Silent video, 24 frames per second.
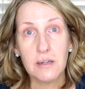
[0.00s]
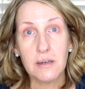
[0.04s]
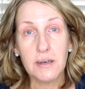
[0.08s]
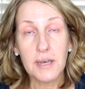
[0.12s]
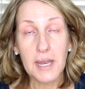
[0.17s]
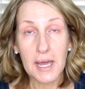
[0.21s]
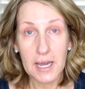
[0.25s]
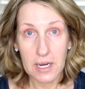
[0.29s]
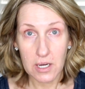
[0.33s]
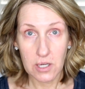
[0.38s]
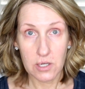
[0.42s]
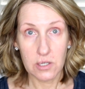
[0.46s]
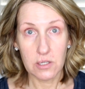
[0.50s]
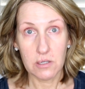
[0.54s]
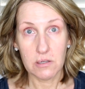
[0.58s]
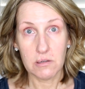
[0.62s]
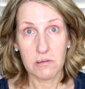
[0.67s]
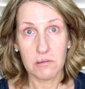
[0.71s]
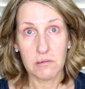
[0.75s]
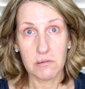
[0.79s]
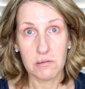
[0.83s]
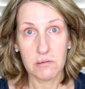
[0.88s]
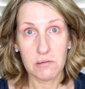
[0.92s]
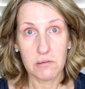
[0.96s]
not
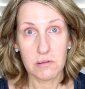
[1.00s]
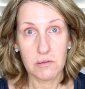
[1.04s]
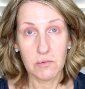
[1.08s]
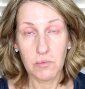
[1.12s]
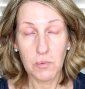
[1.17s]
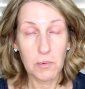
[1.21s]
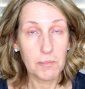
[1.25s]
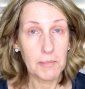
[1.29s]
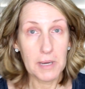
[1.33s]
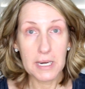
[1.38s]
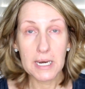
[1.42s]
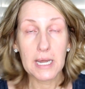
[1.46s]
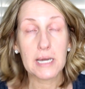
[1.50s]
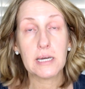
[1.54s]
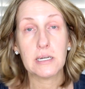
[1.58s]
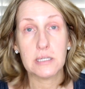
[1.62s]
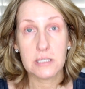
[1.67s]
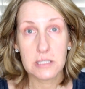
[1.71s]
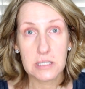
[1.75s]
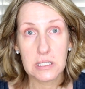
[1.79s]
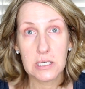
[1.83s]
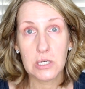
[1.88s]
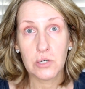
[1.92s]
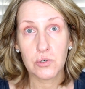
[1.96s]
gonna, am I not gonna
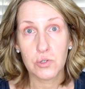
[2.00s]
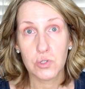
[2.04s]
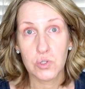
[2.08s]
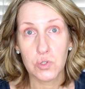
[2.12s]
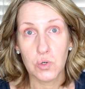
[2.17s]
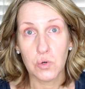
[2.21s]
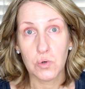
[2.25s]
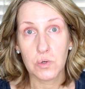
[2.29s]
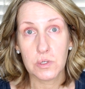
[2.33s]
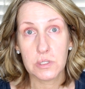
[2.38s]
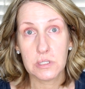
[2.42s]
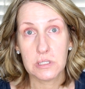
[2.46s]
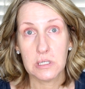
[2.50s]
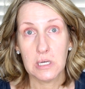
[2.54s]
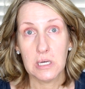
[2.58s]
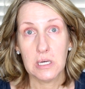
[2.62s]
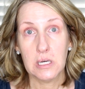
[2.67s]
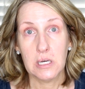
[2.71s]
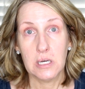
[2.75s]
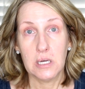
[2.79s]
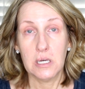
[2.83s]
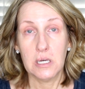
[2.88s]
see hair strokes?